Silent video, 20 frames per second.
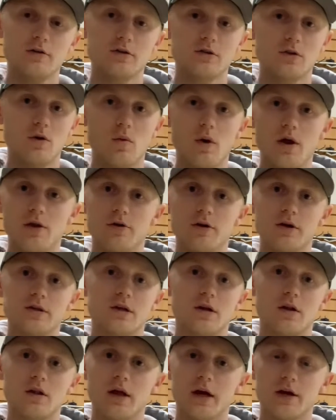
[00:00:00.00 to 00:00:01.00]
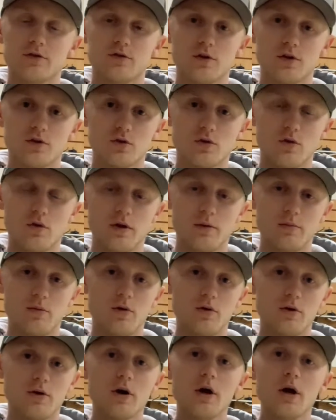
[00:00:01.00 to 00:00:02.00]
So whether it's an electric trolling motor